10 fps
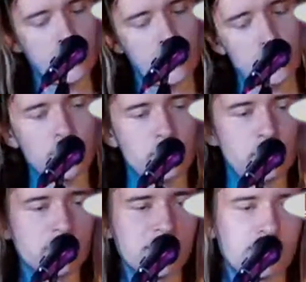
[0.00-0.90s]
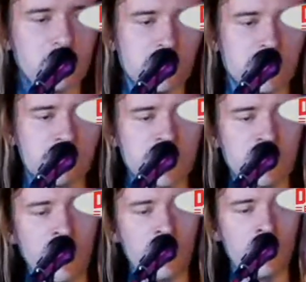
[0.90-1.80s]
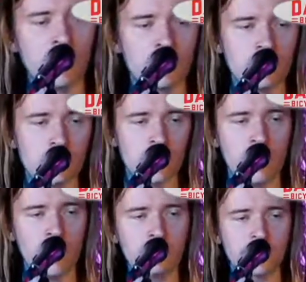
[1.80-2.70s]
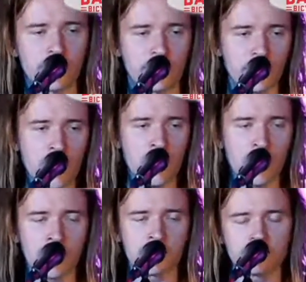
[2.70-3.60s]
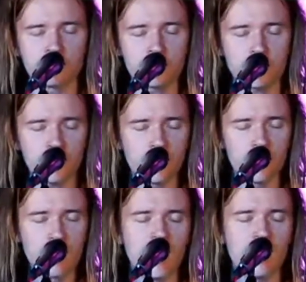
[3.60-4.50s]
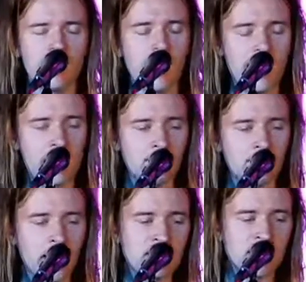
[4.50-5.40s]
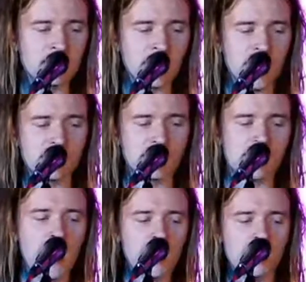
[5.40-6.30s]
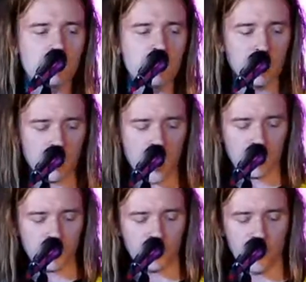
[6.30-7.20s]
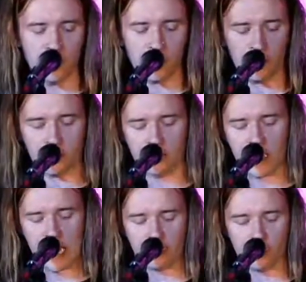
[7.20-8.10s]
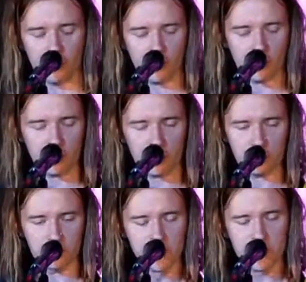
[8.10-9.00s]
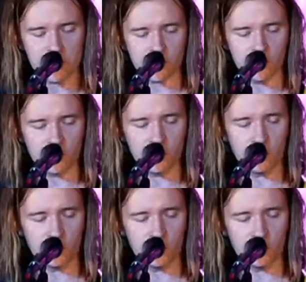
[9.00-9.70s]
You just pushed me out of the frame, and I'm having doubts that it meant anything at all to you.